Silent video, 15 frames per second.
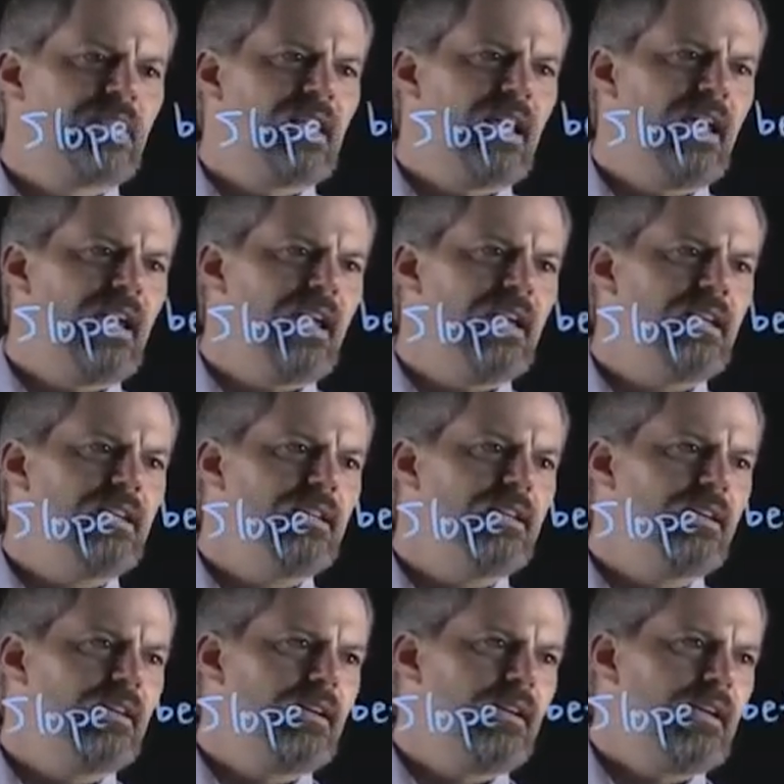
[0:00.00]
A
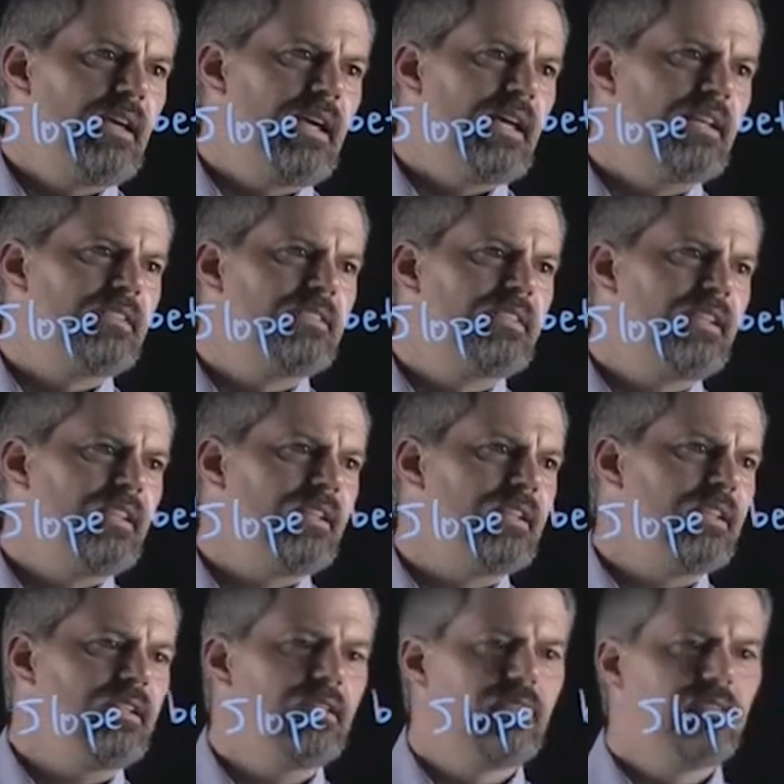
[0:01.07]
and
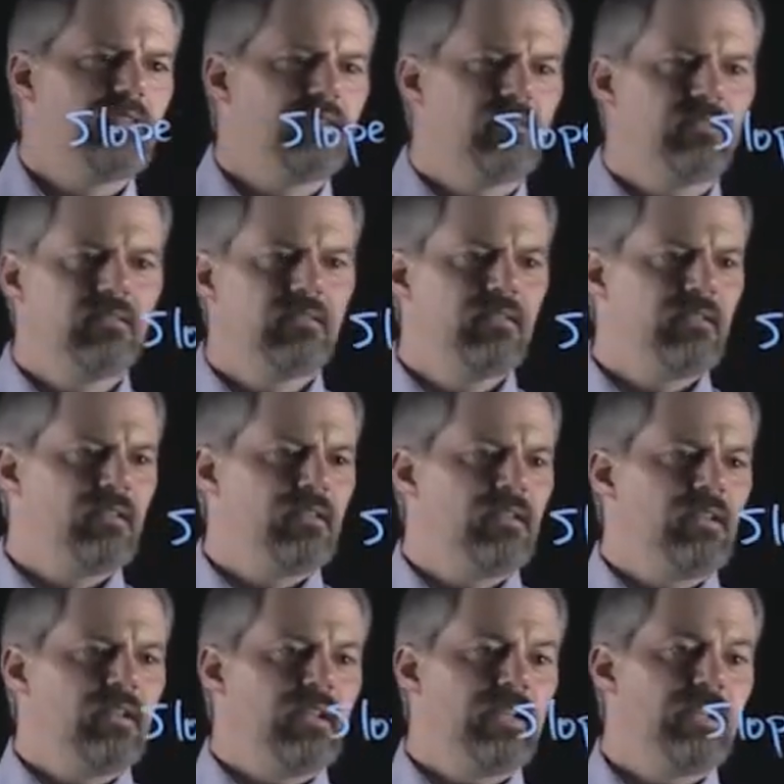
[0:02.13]
D
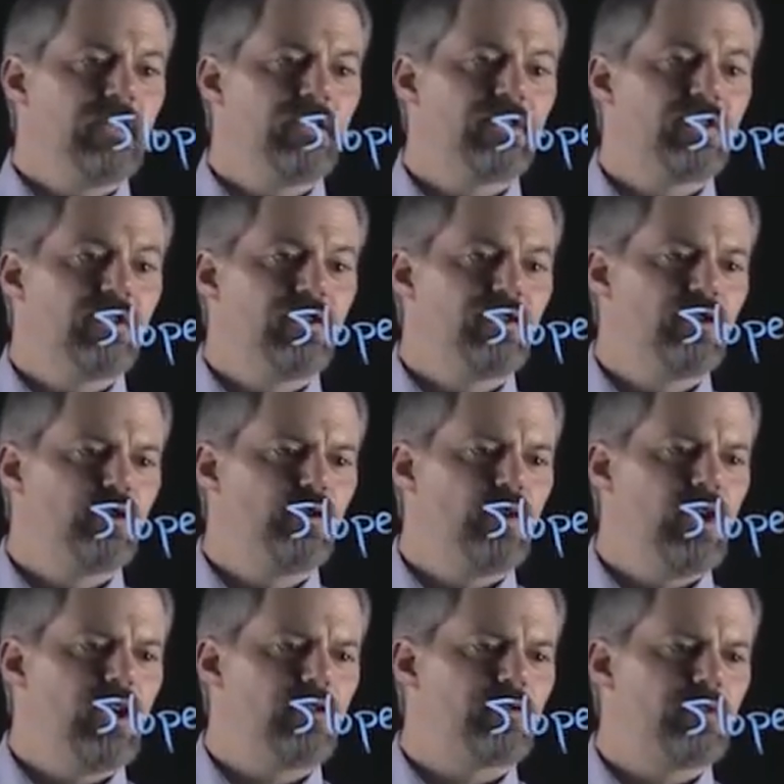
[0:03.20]
is
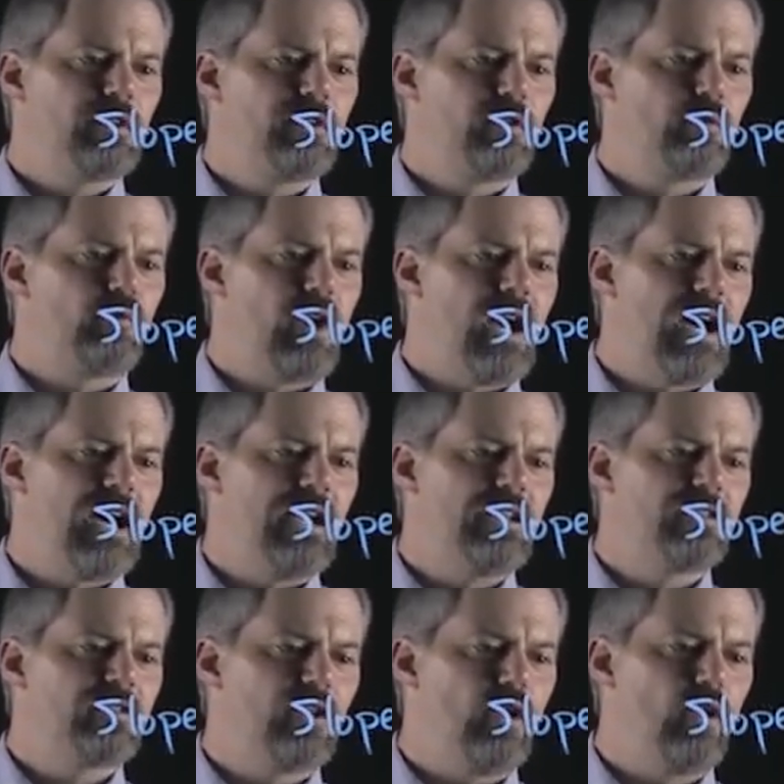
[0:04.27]
200, the
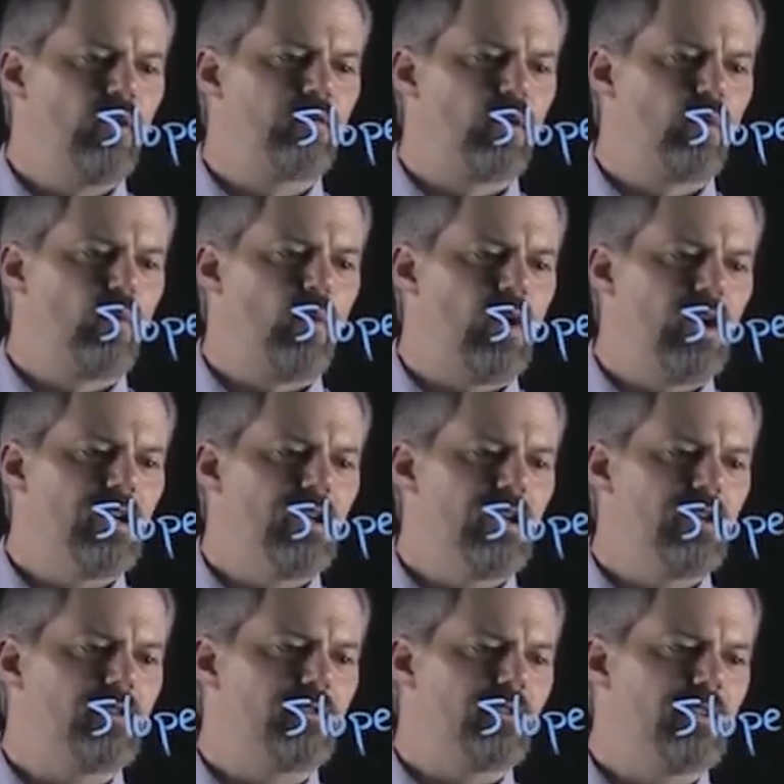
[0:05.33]
rise, over
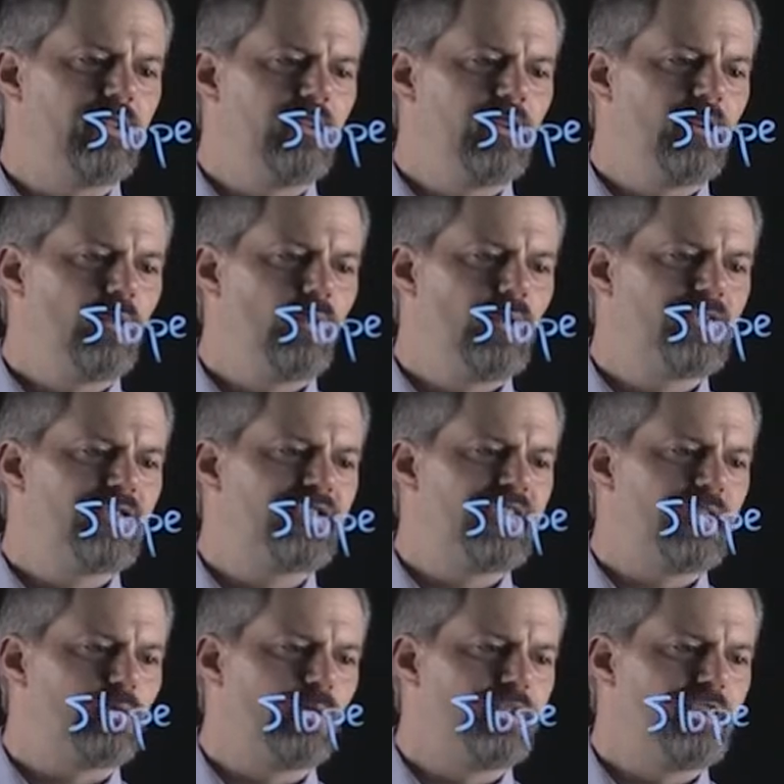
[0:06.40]
100, which is
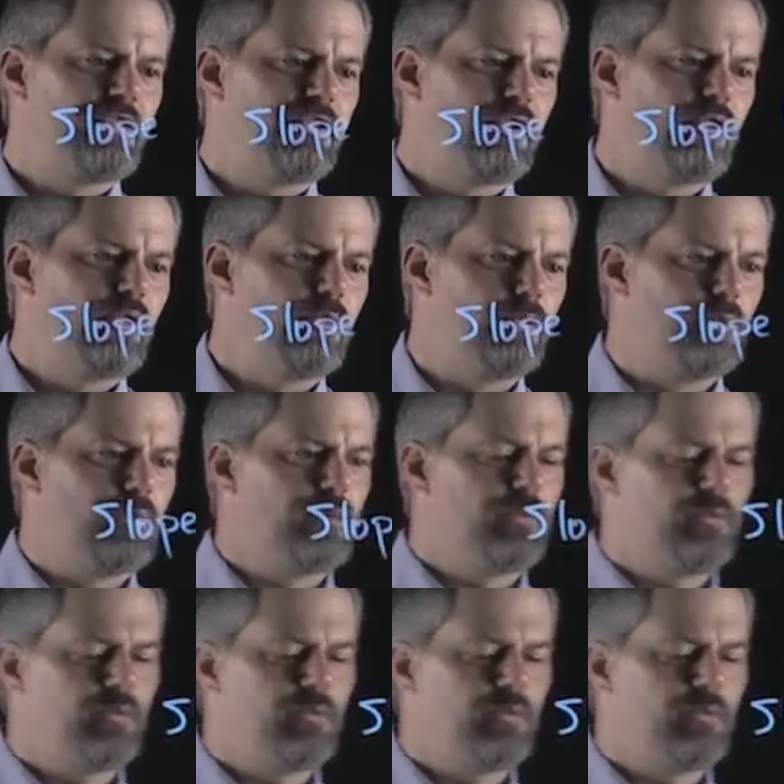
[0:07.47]
equal to 2.